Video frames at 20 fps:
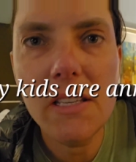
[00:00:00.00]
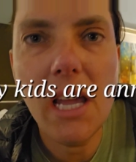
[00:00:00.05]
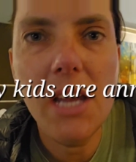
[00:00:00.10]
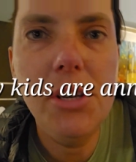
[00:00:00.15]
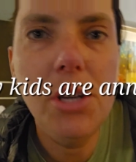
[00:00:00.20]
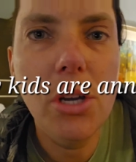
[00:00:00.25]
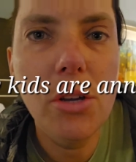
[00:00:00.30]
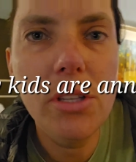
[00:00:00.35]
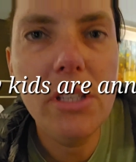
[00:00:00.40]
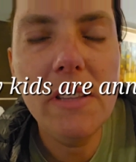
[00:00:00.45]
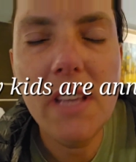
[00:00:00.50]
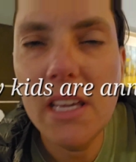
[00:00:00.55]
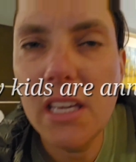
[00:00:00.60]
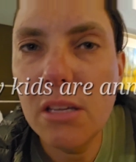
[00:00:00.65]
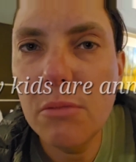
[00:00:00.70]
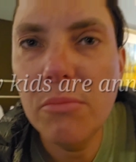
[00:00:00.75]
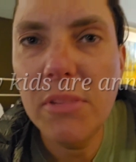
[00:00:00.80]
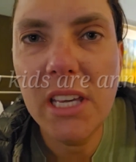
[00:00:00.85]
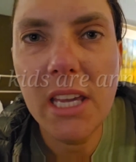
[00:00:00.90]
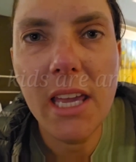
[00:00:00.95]
I know that they
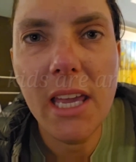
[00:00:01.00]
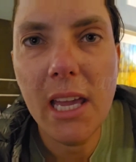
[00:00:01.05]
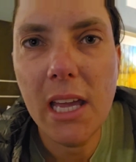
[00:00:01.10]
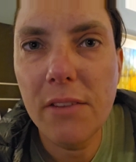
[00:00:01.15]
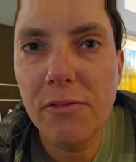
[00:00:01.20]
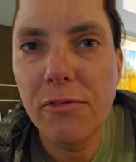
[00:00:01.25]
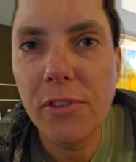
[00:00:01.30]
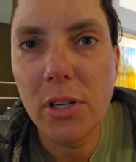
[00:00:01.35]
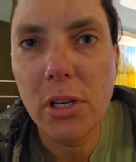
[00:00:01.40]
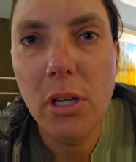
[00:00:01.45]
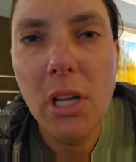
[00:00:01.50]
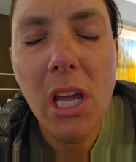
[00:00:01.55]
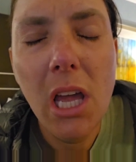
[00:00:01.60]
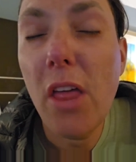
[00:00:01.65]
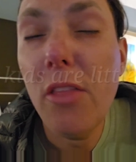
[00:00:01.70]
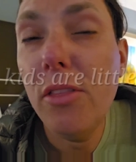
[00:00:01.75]
can be a handful.